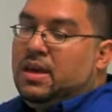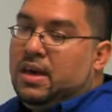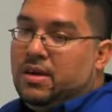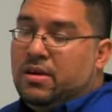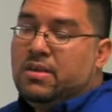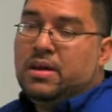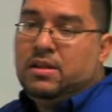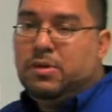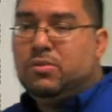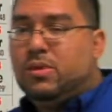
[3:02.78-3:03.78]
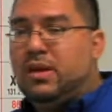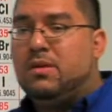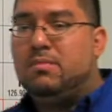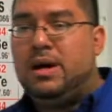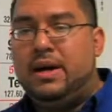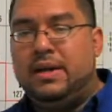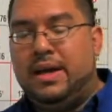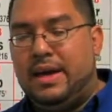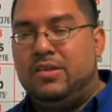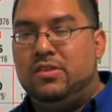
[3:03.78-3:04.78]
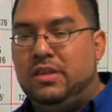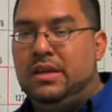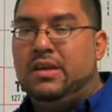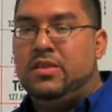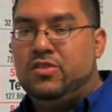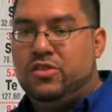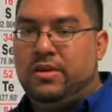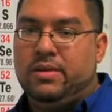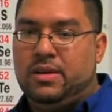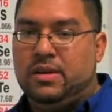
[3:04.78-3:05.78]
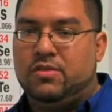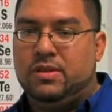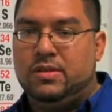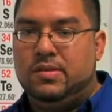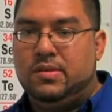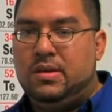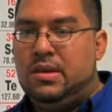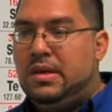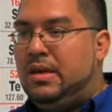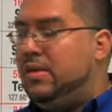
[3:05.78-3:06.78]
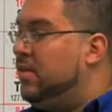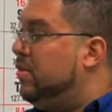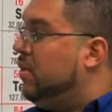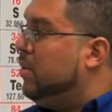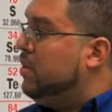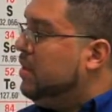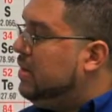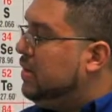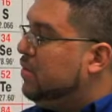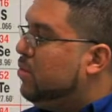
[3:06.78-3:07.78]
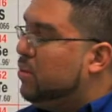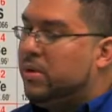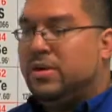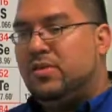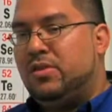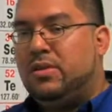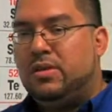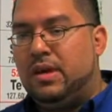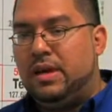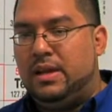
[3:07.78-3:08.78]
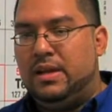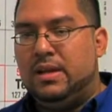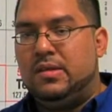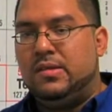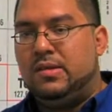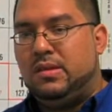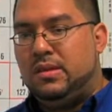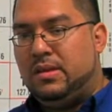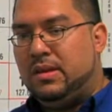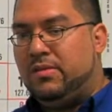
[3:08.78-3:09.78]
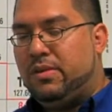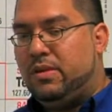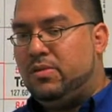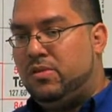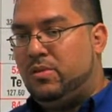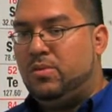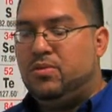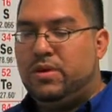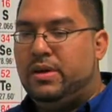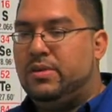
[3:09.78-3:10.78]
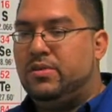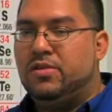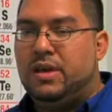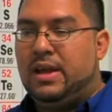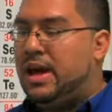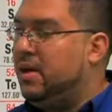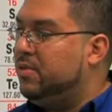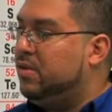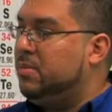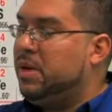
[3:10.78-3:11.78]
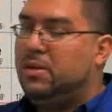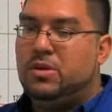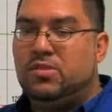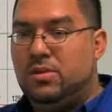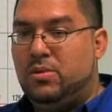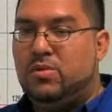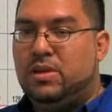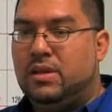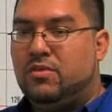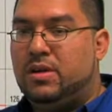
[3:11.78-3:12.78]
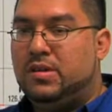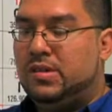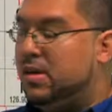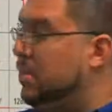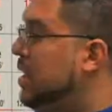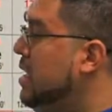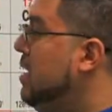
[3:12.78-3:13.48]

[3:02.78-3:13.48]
And other elements, when they combine, actually share electrons. So this is what we're going to start looking at next in the next video to try to understand how some elements lose electrons, some